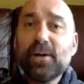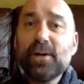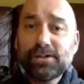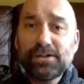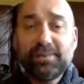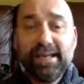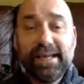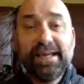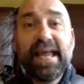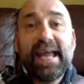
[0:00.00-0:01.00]

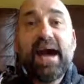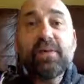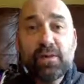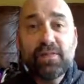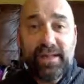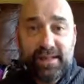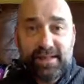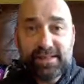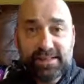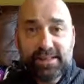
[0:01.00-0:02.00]
Possibly. Now you're
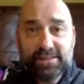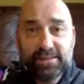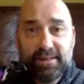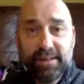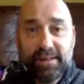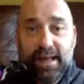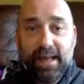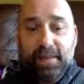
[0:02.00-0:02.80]
thinking sensibly.